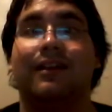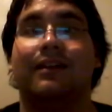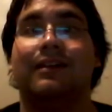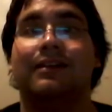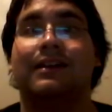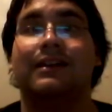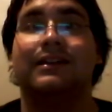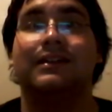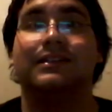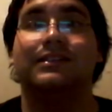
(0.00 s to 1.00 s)
And
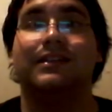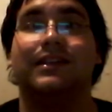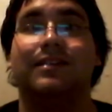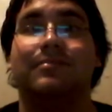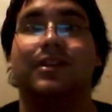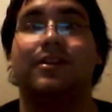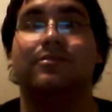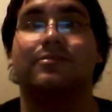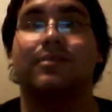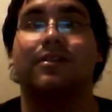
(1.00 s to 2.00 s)
I think like Dean Malenko
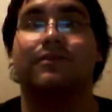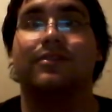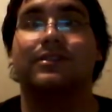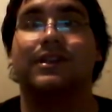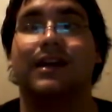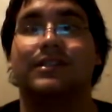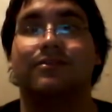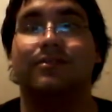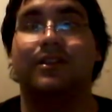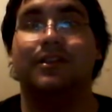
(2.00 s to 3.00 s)
was one of the first guys
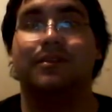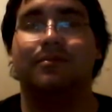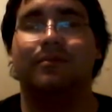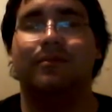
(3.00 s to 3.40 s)
to really